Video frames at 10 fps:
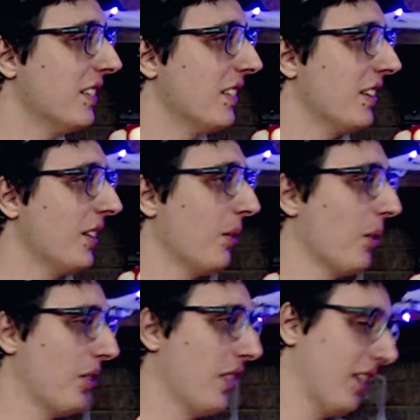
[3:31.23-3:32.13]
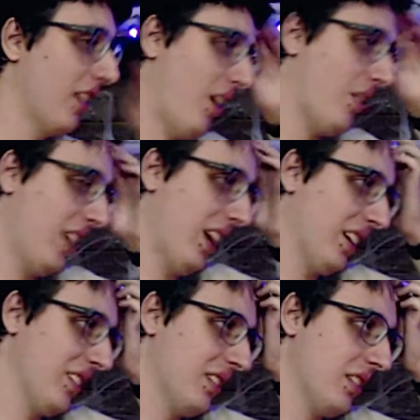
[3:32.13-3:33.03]
You got a 7. Okay.
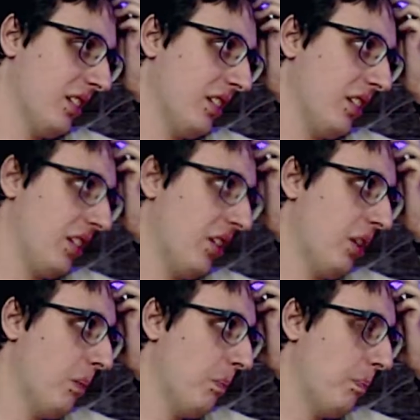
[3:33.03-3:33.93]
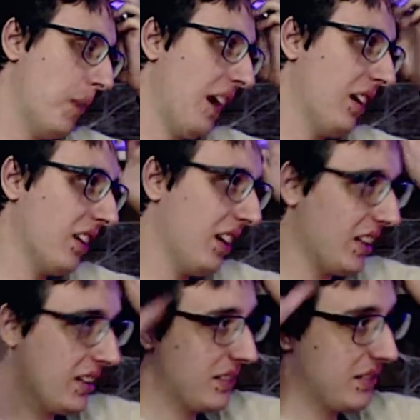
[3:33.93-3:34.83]
You barely.
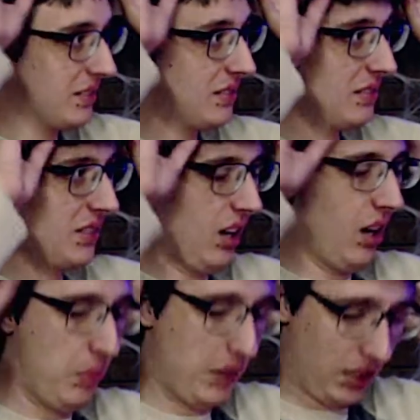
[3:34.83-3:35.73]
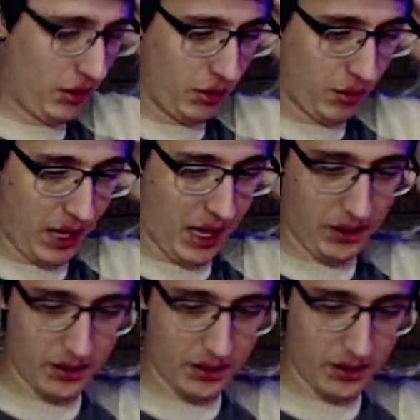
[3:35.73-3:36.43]
Snake eyes. Oh, because you got.